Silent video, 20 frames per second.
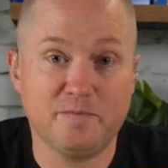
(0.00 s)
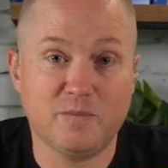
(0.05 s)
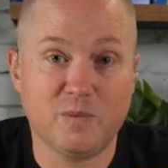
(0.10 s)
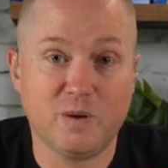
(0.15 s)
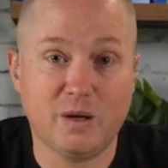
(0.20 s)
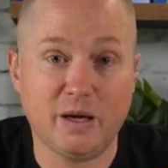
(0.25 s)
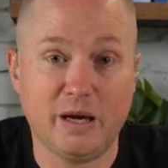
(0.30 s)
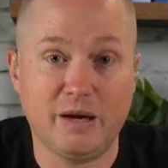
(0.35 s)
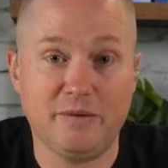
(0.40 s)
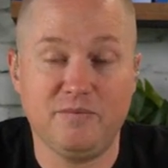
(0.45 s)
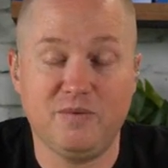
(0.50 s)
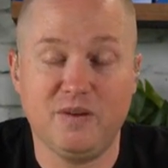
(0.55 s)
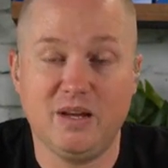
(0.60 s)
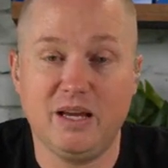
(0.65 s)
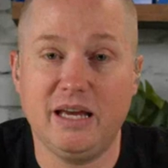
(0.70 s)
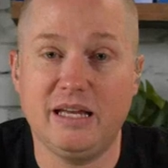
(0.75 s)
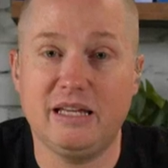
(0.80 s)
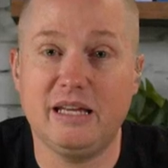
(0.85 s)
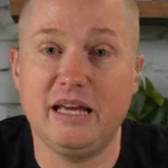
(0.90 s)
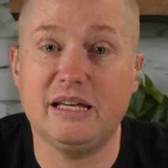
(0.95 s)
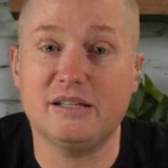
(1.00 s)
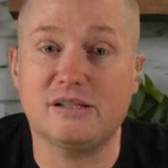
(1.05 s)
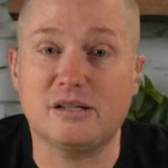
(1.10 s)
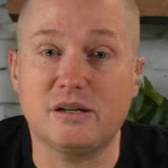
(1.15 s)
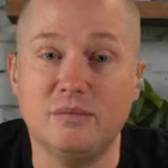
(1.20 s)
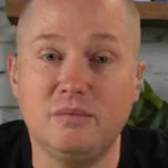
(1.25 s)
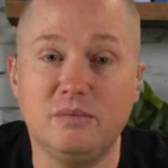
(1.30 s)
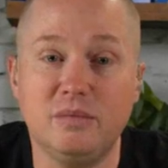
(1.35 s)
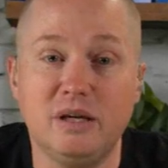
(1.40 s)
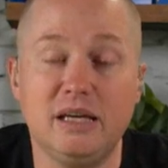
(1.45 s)
Right. Okay. And and
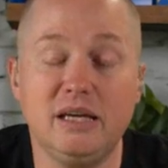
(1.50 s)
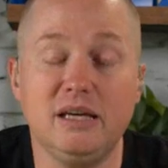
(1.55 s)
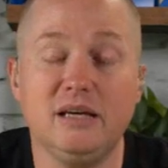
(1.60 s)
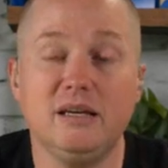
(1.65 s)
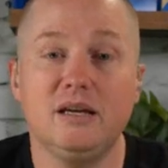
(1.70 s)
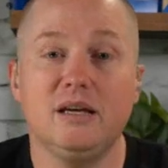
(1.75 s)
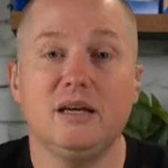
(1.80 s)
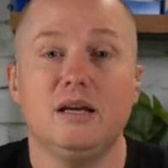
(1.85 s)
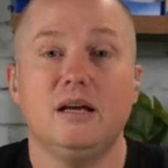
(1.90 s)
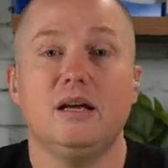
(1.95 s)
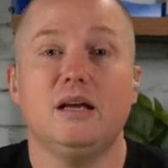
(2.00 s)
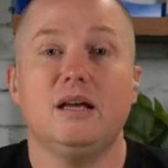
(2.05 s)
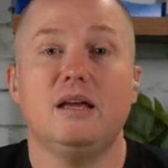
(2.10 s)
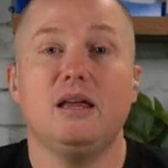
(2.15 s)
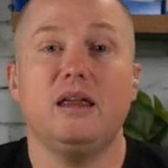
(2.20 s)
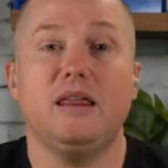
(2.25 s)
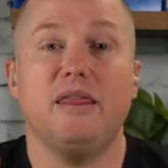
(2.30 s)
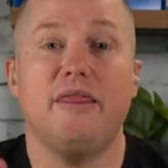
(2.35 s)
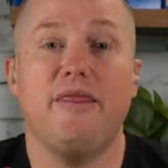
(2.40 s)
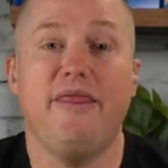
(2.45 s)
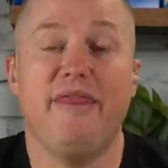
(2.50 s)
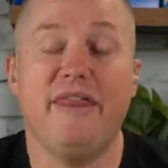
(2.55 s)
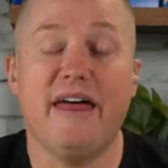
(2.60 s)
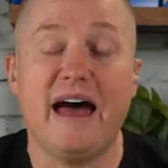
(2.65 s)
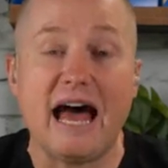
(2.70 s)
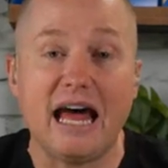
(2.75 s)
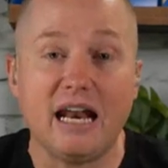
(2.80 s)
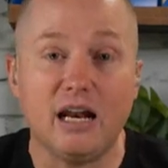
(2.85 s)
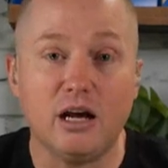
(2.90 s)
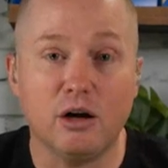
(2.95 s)
to me,
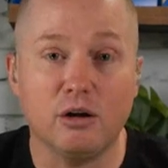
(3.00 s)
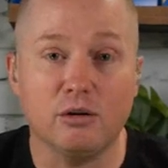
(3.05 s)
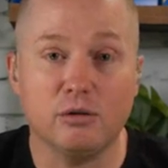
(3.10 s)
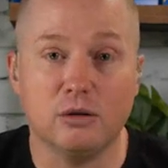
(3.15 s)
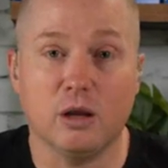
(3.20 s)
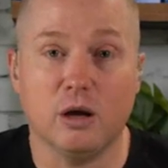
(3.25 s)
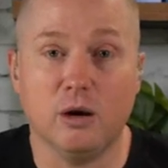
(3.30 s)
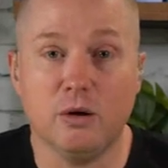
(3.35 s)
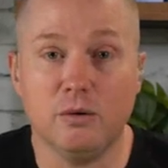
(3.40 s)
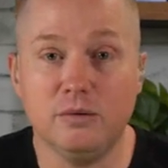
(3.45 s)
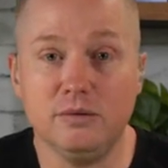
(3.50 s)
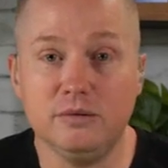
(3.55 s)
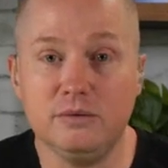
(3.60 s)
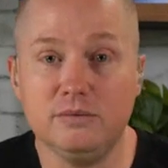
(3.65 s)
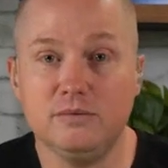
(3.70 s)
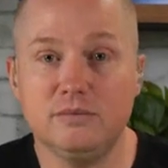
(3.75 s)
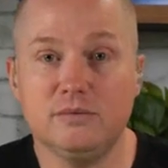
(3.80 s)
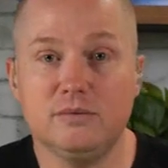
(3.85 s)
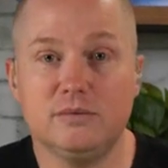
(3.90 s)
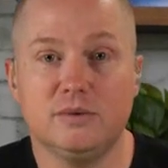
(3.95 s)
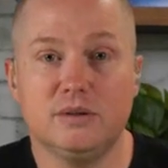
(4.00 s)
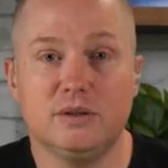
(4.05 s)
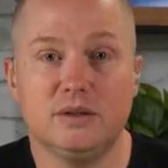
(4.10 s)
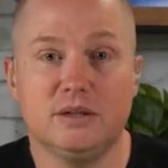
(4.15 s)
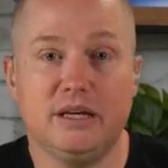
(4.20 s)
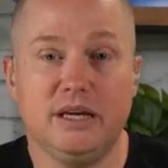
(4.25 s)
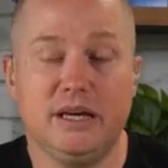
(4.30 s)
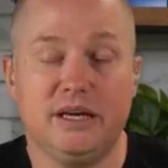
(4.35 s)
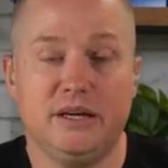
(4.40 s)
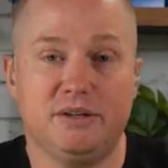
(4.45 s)
that alone
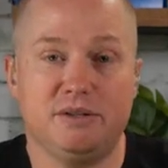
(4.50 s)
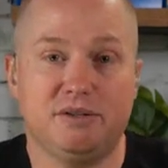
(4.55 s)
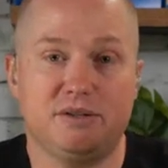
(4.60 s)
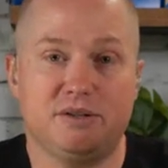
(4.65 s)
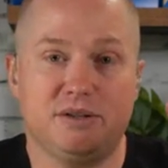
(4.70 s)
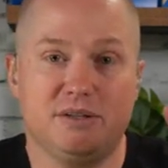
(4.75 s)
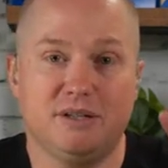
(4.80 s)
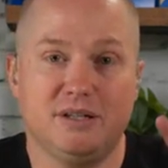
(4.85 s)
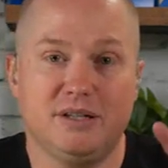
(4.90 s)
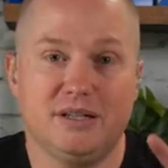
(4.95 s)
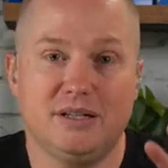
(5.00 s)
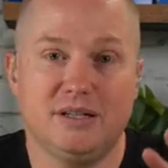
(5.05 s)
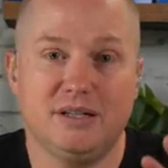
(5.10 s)
is